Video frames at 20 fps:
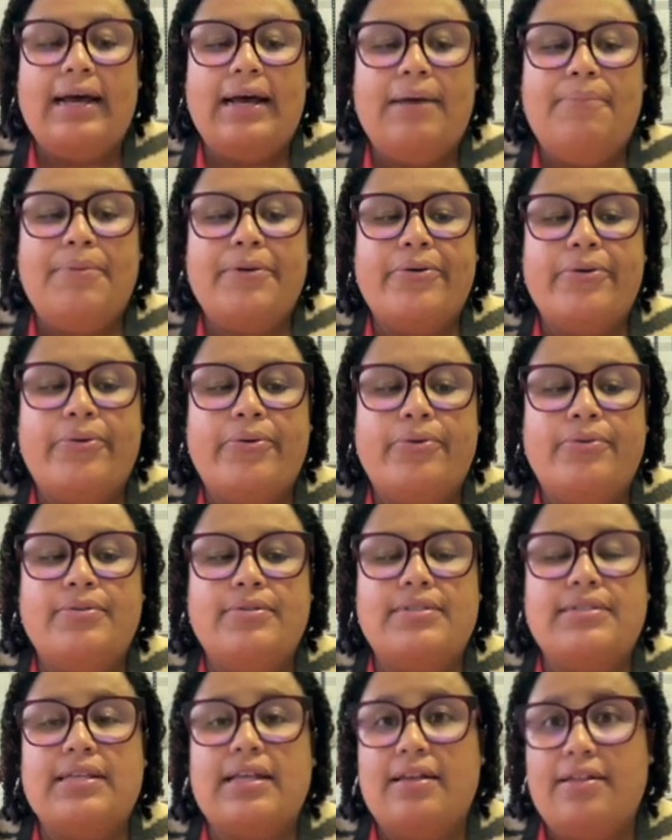
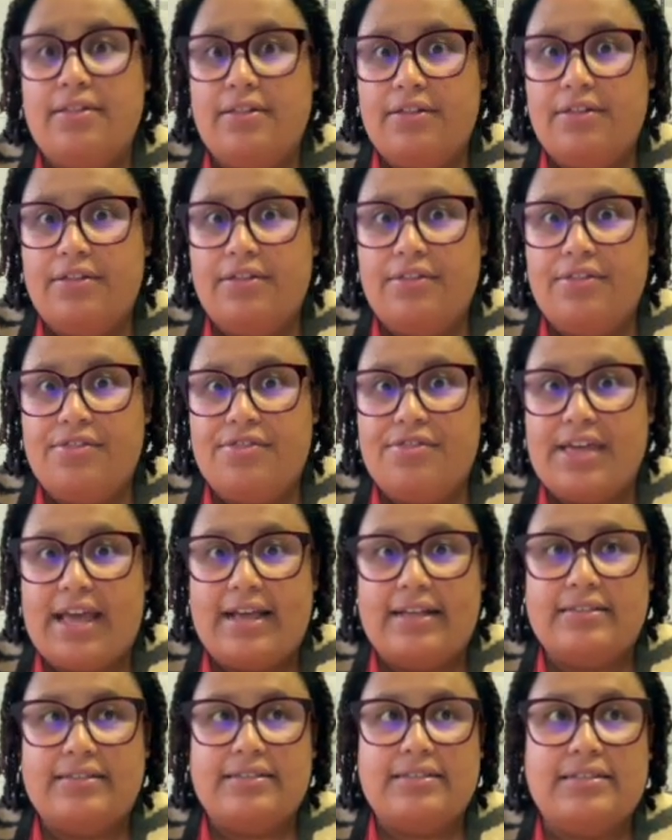because
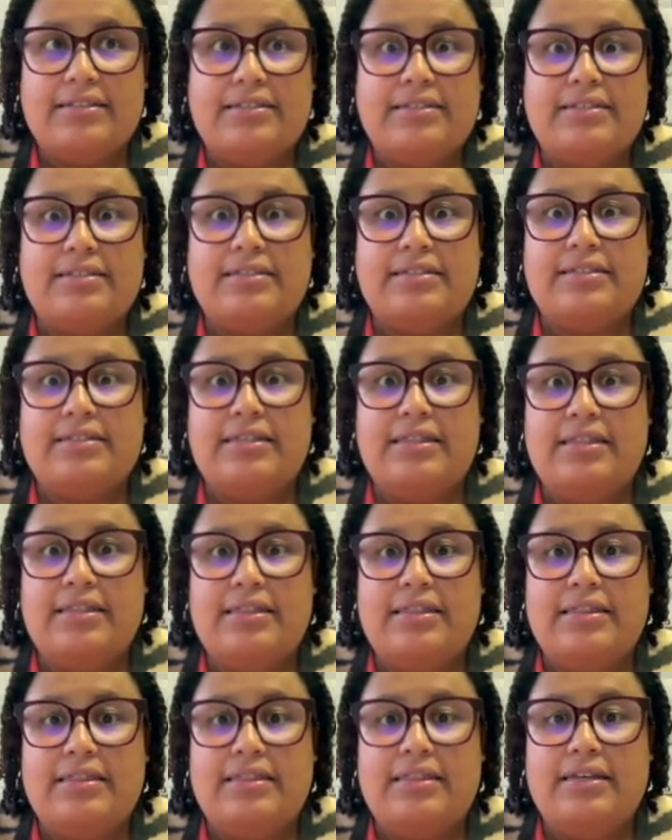that's
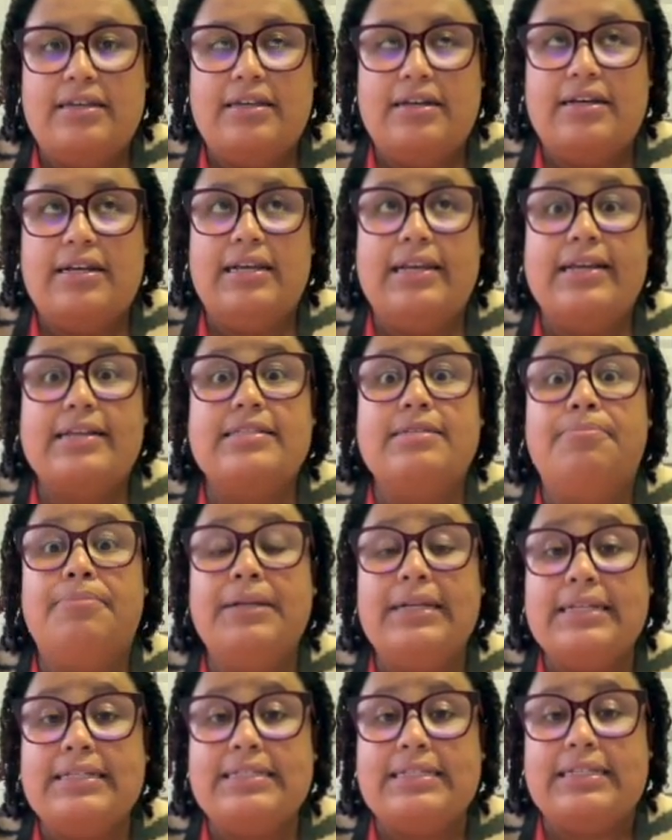the
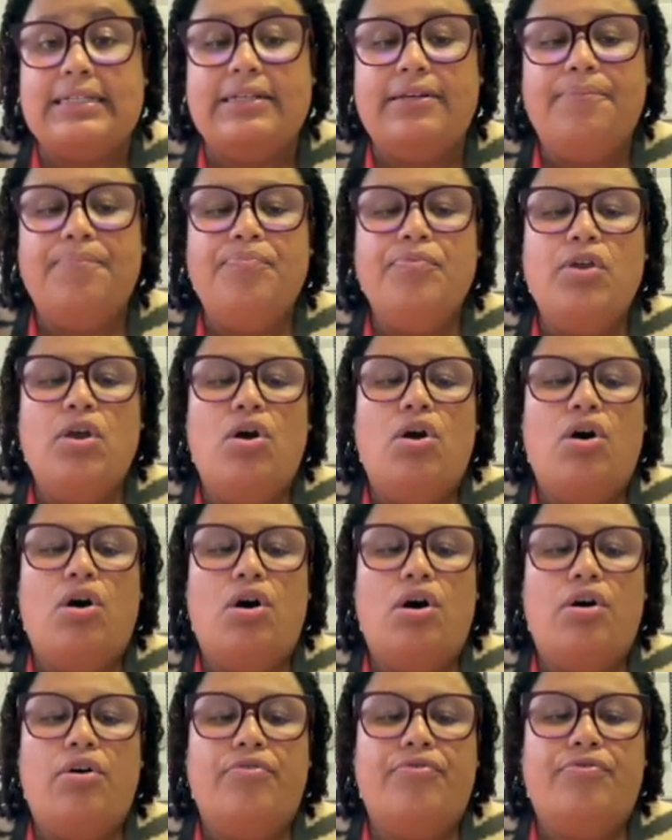collectability
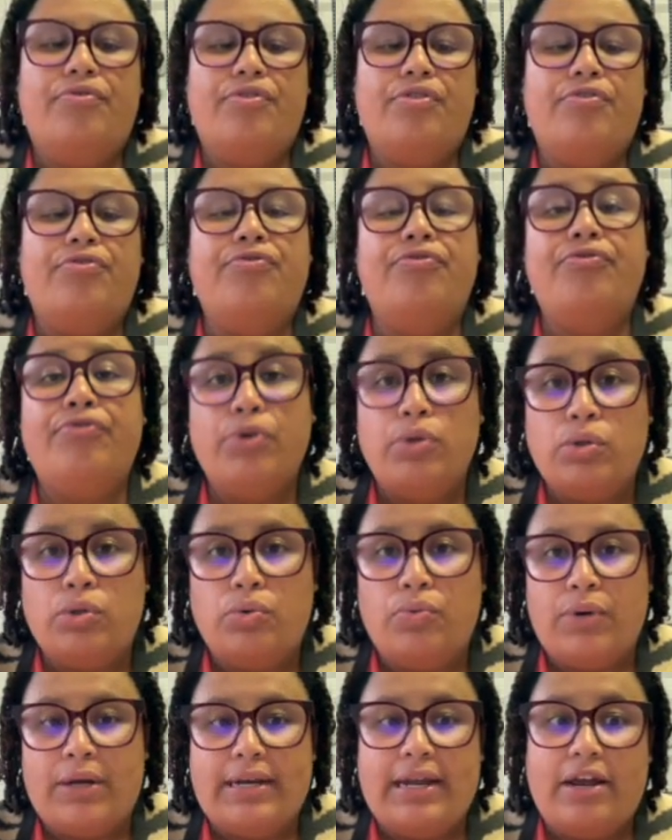of the
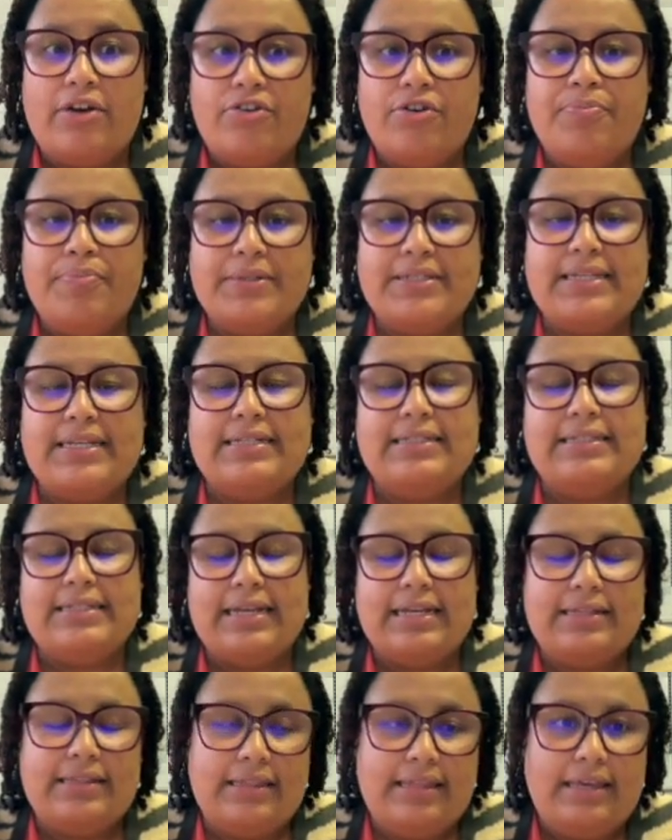full 100%
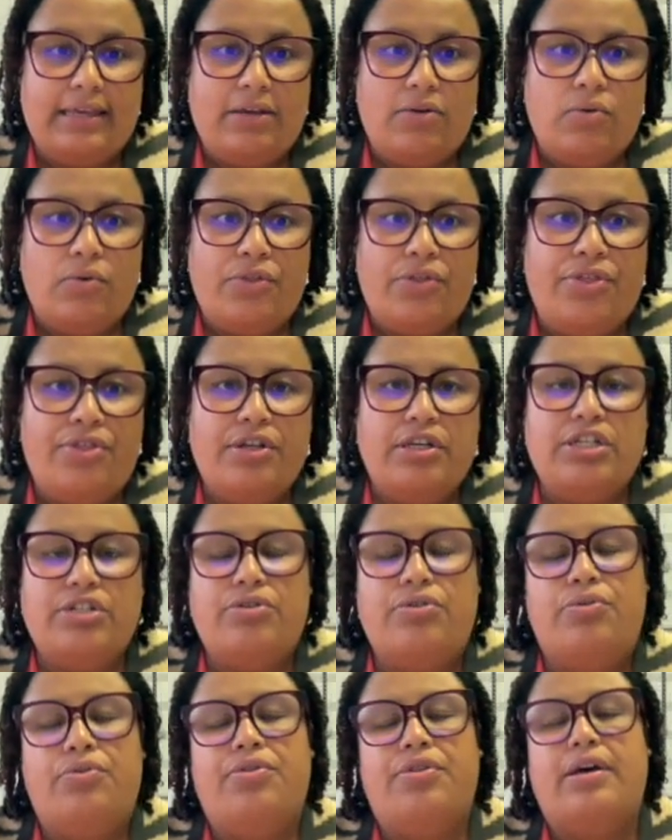debt there, or the
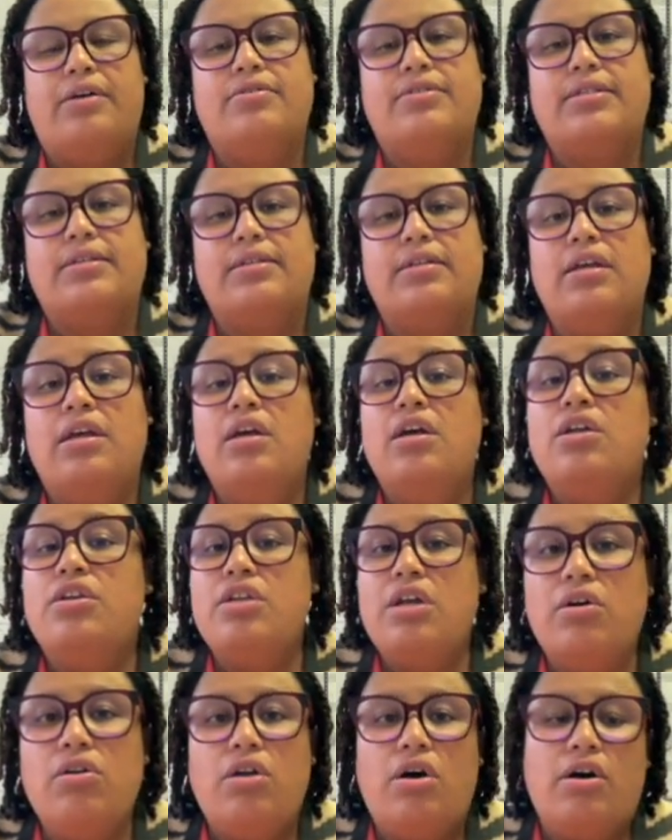32,000,
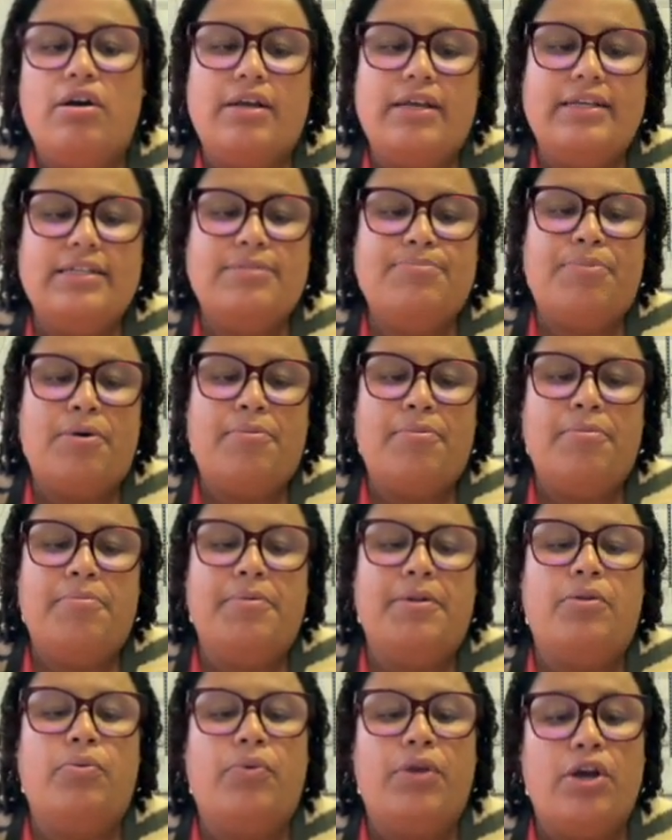no longer is
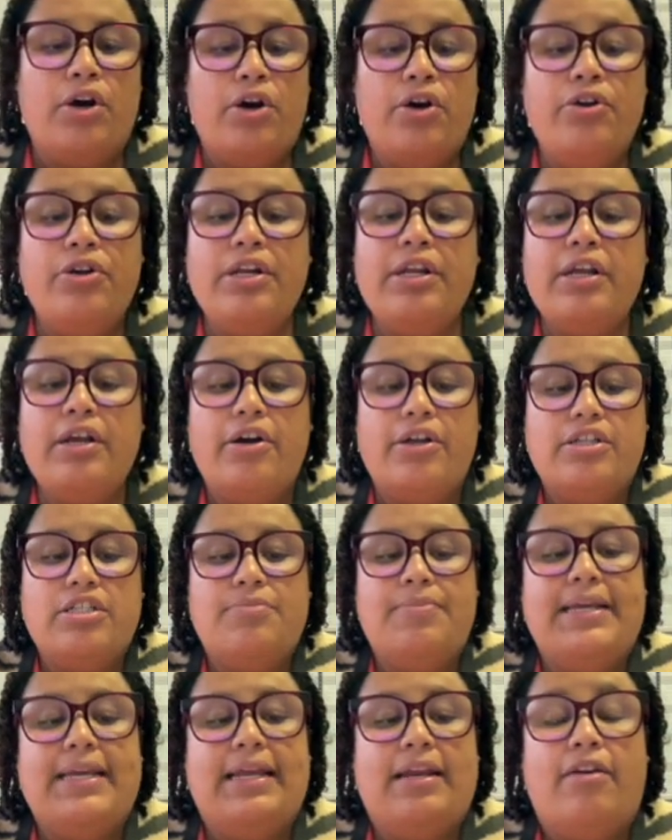probable. We are only going
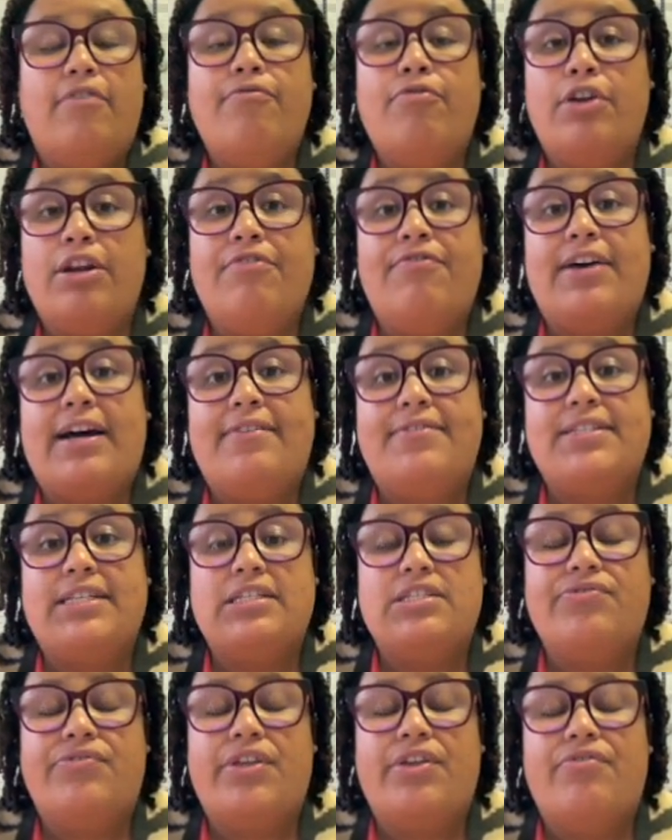to be getting 45
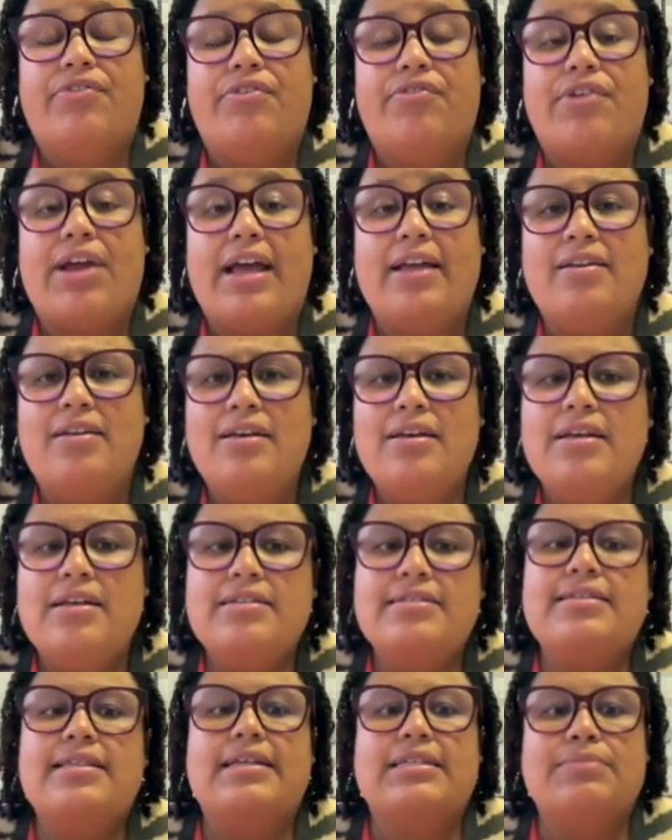cents for every rand,
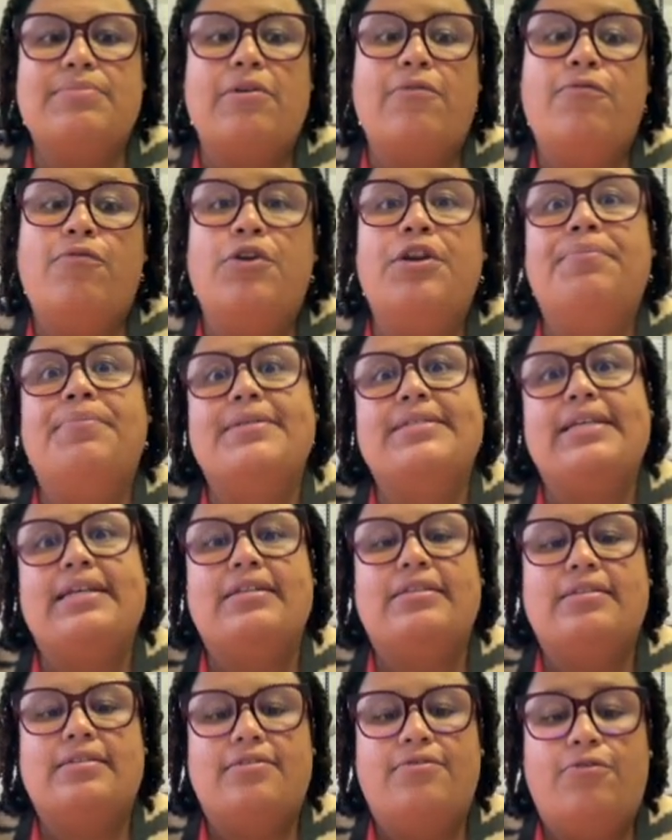so that's about
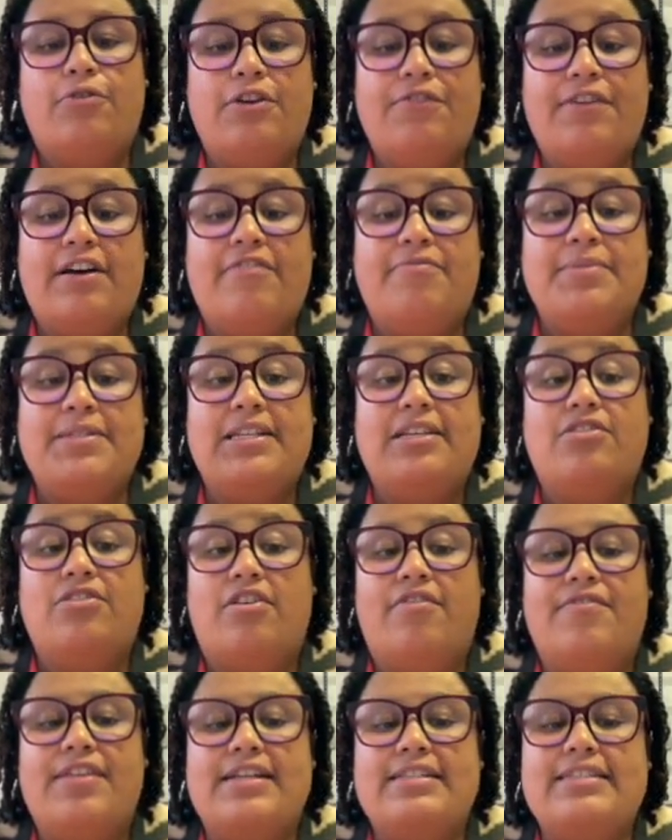45%
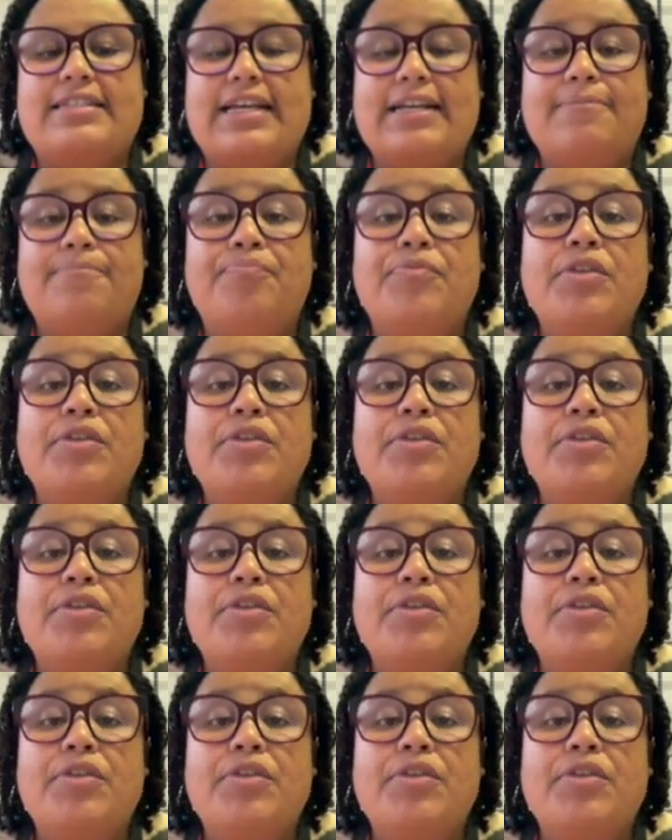of that debt.